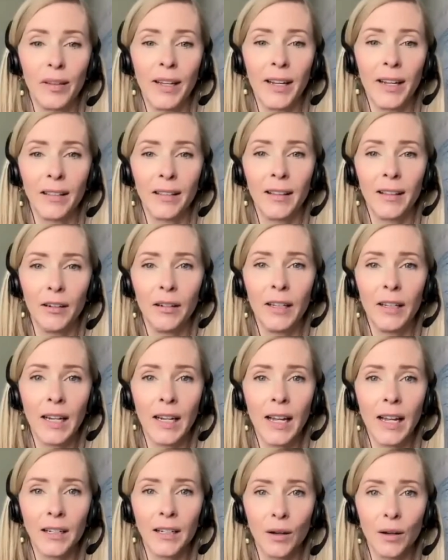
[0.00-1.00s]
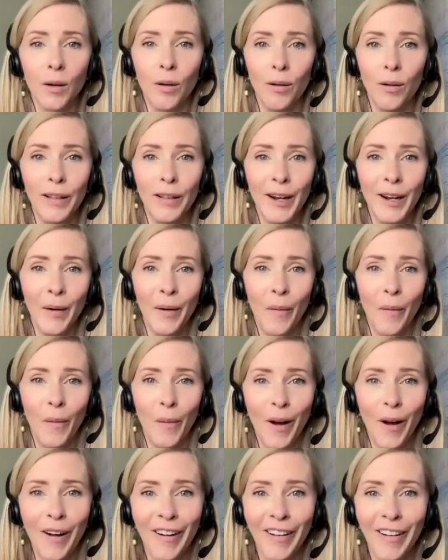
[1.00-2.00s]
like literally kicked a hole in a
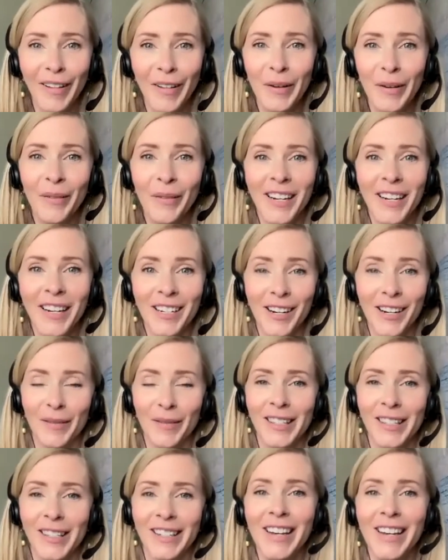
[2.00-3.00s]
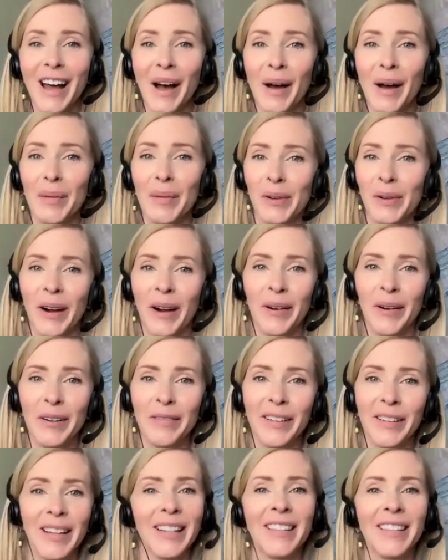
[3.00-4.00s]
wall, which I was not proud
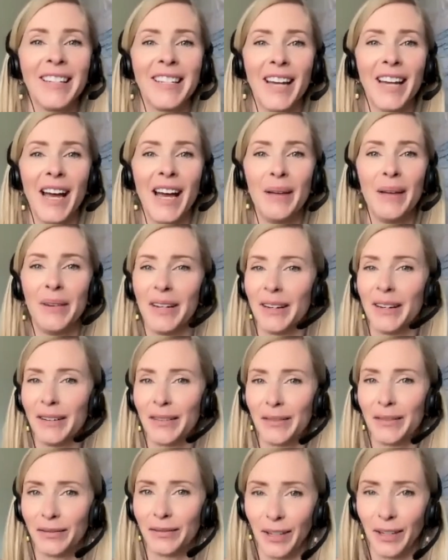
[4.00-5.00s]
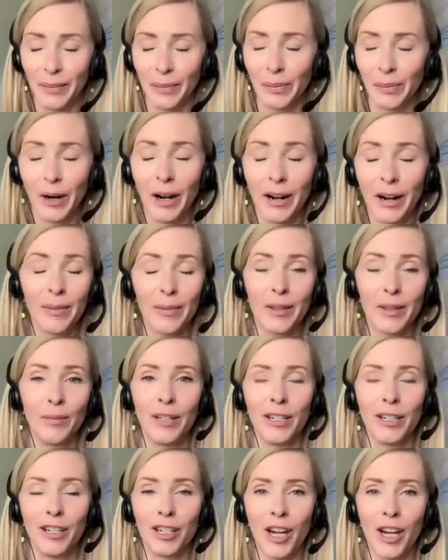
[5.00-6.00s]
of at the time. And it brought up so
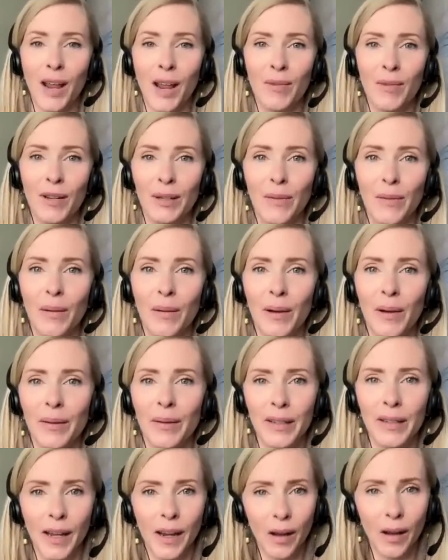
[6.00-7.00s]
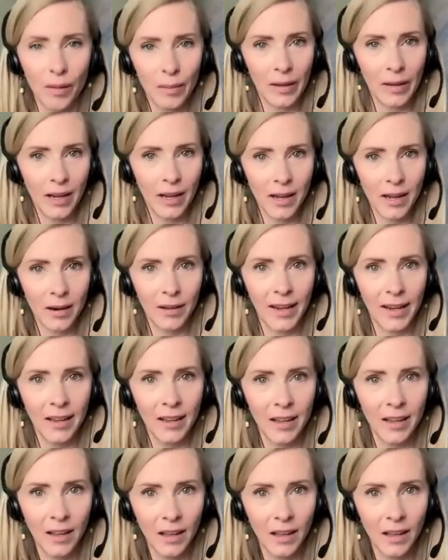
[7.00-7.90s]
much shame as well. But I was like, oh my God, like,